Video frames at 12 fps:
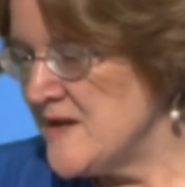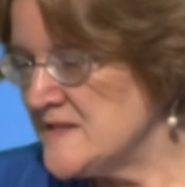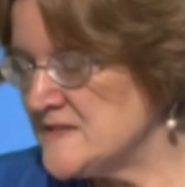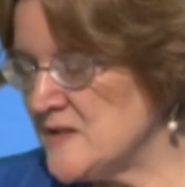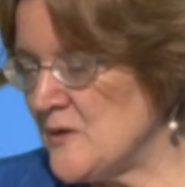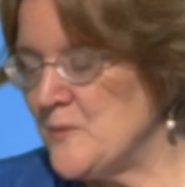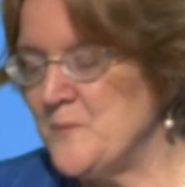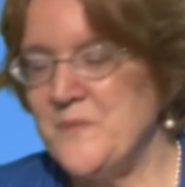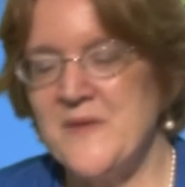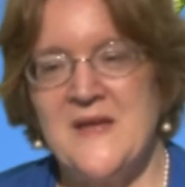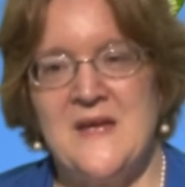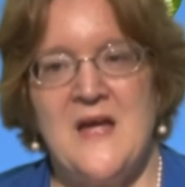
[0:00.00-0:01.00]
So
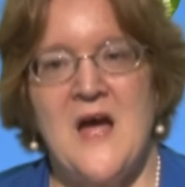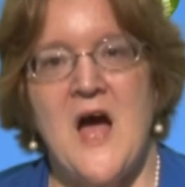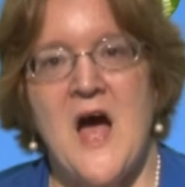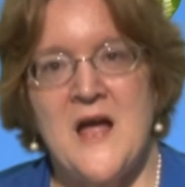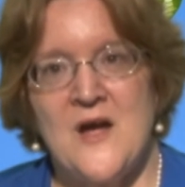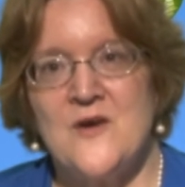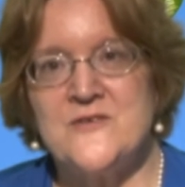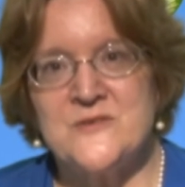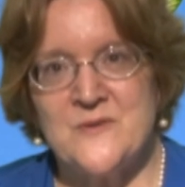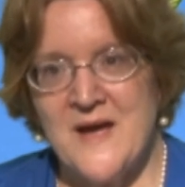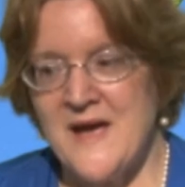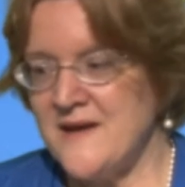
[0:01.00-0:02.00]
I
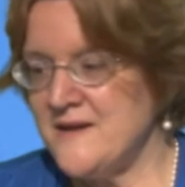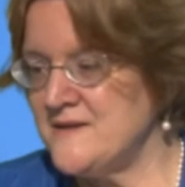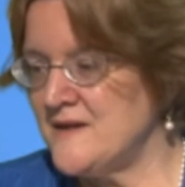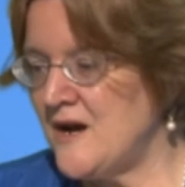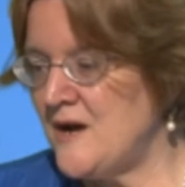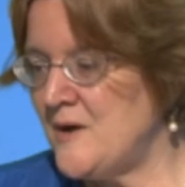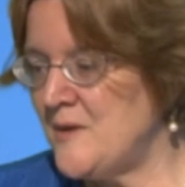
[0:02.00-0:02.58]
also added